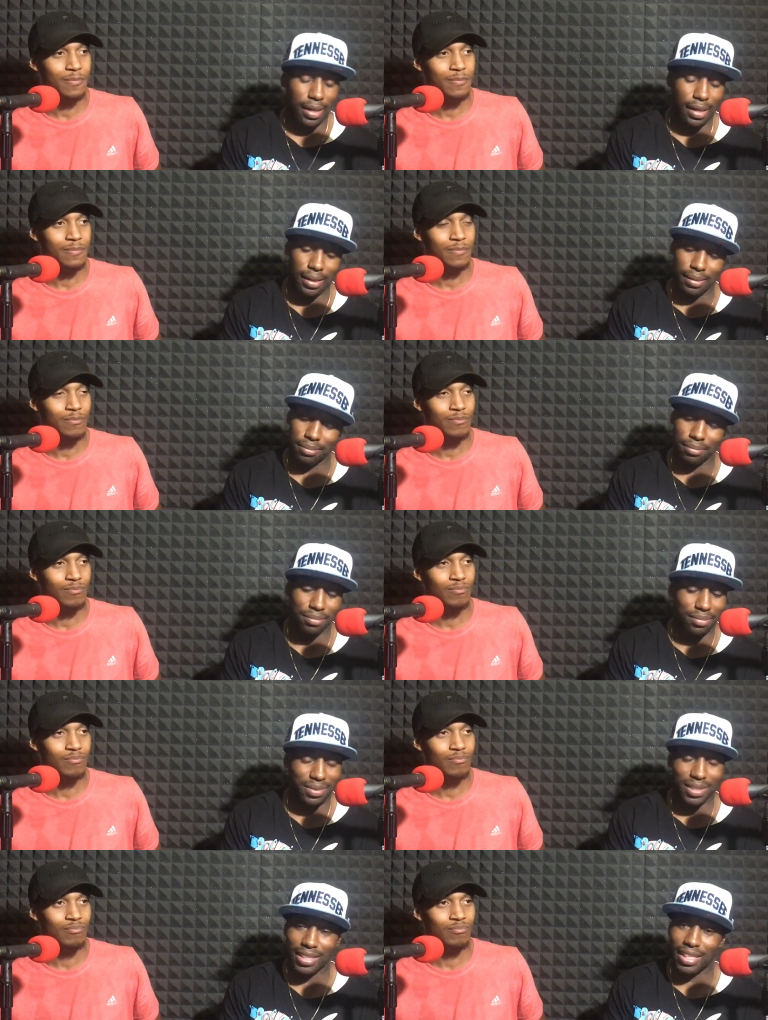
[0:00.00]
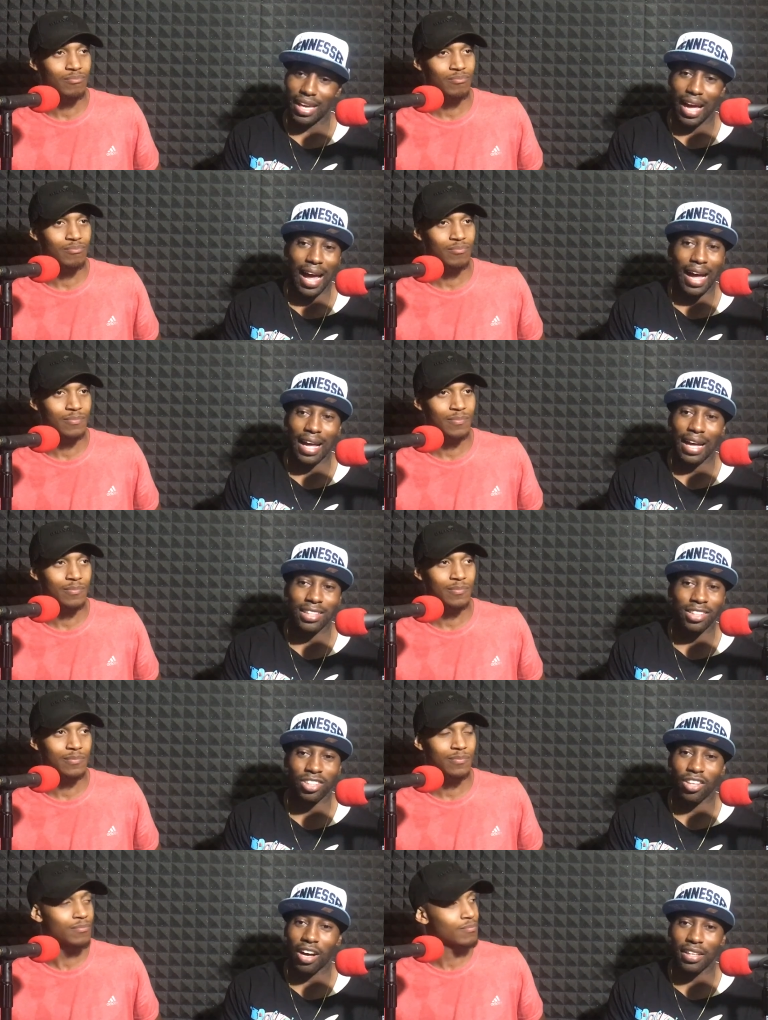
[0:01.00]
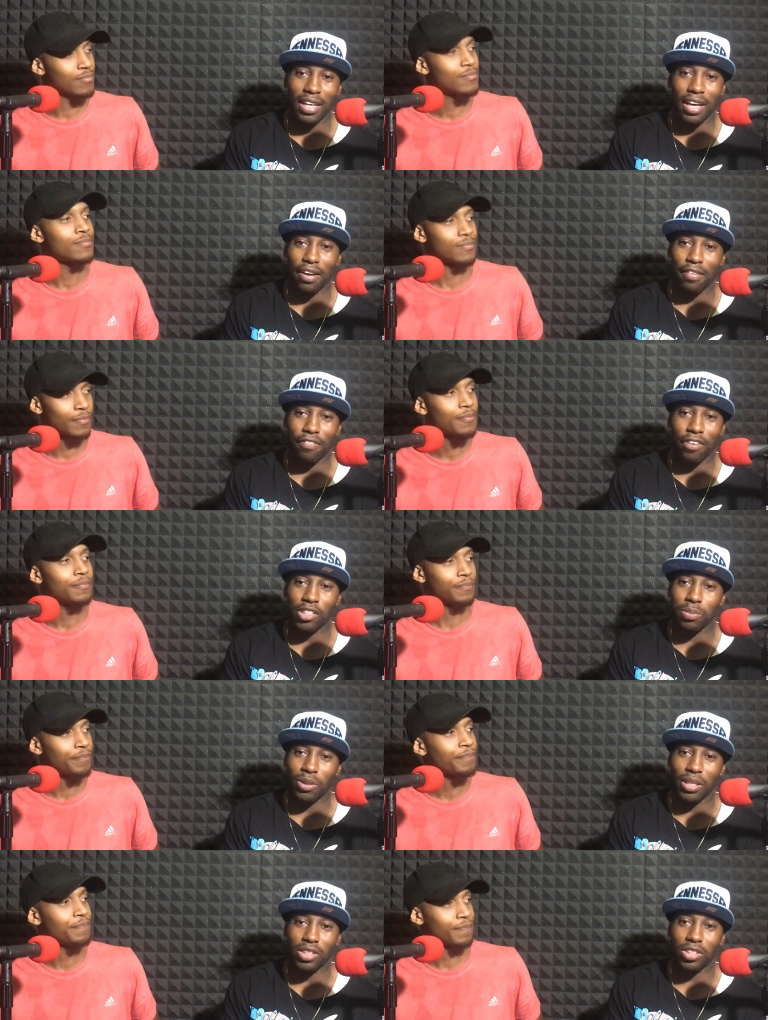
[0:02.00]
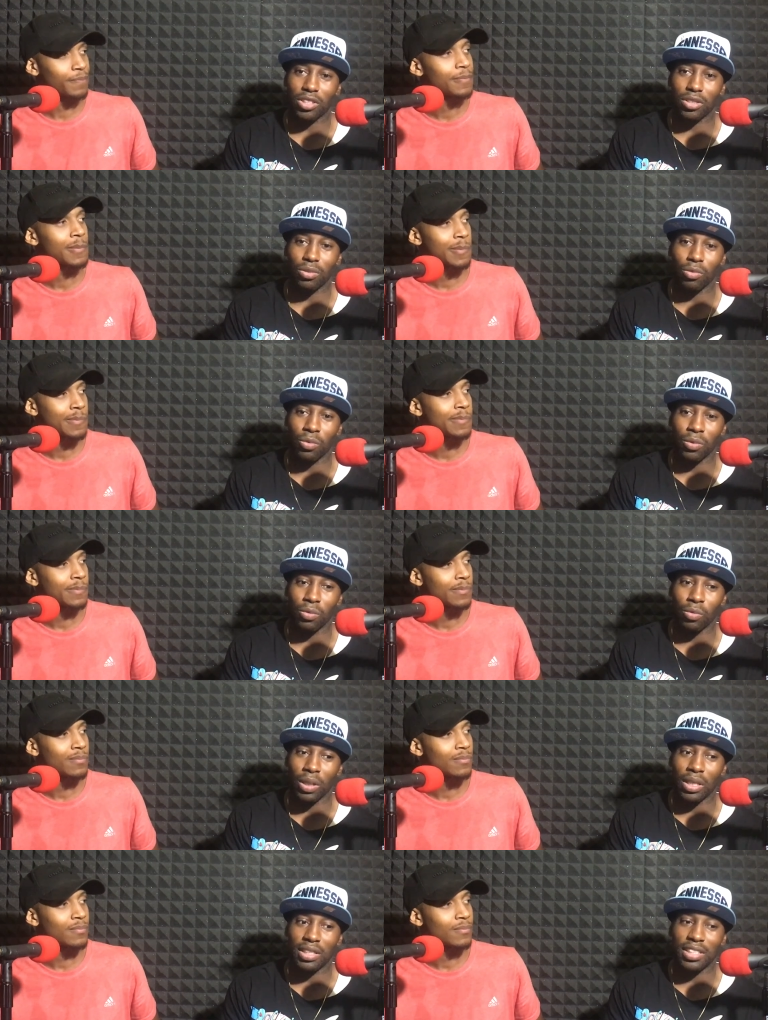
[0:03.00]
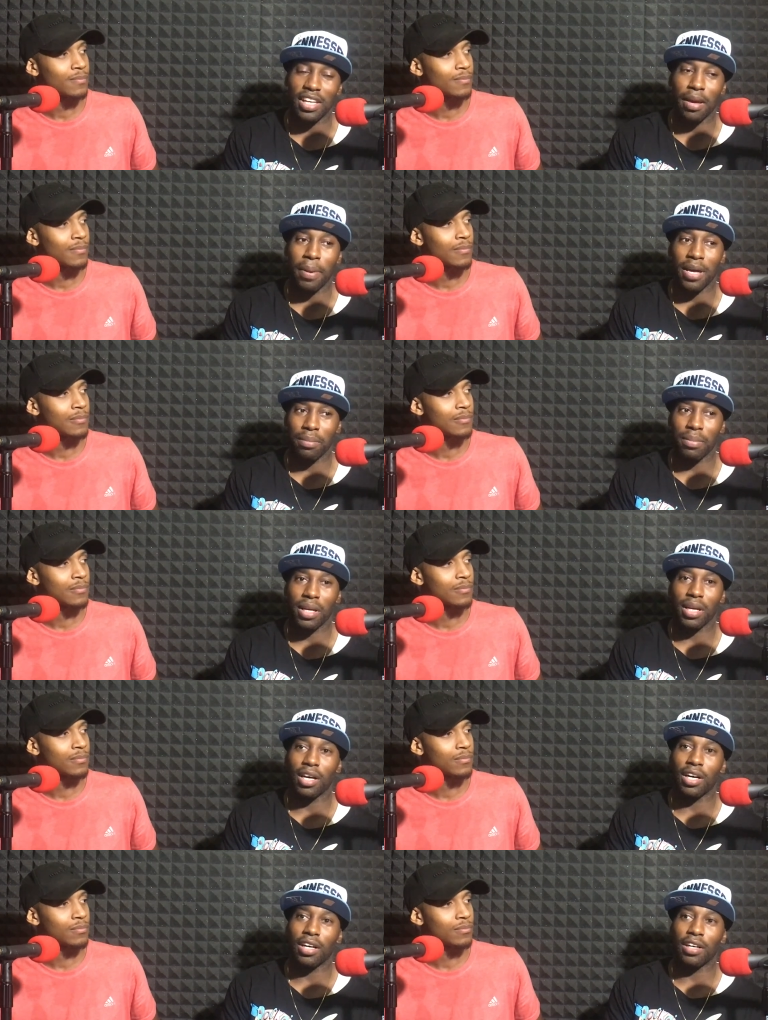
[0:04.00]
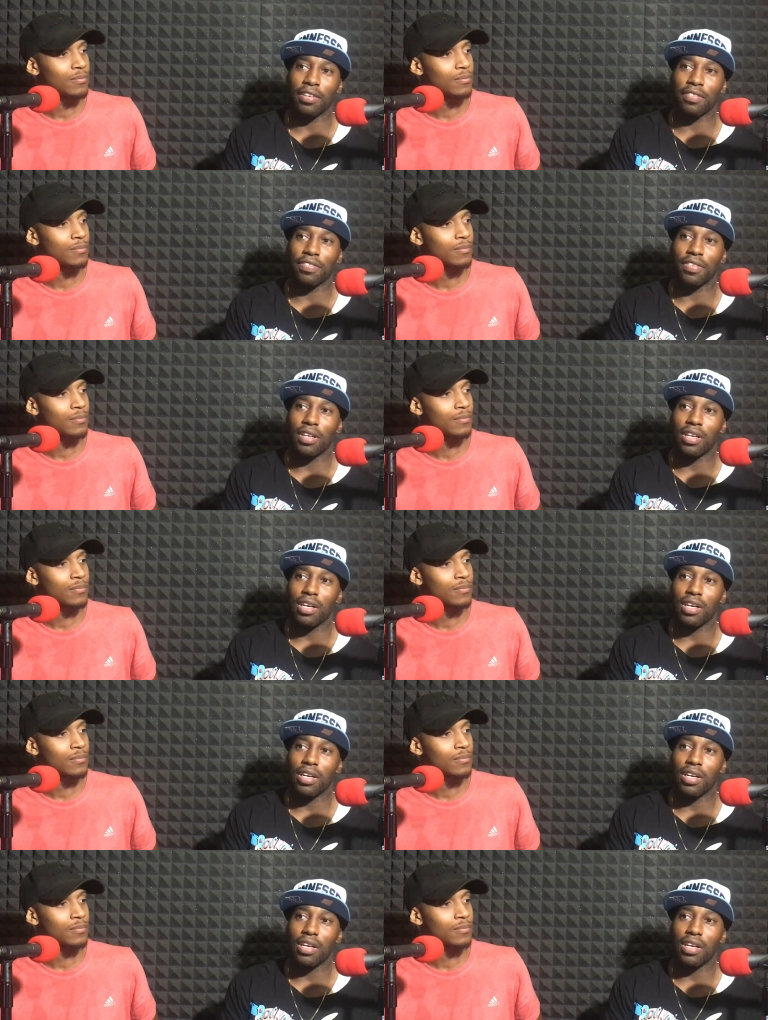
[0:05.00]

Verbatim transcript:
Speaker 1: um, I, I just thought that Fresh Prince was the epitome of